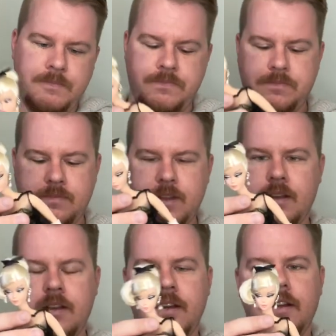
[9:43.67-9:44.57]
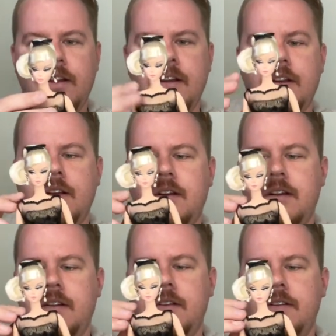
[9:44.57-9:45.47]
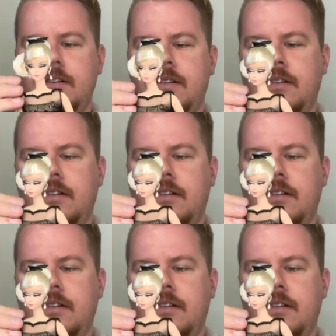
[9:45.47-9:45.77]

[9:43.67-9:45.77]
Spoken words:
Nothing is said.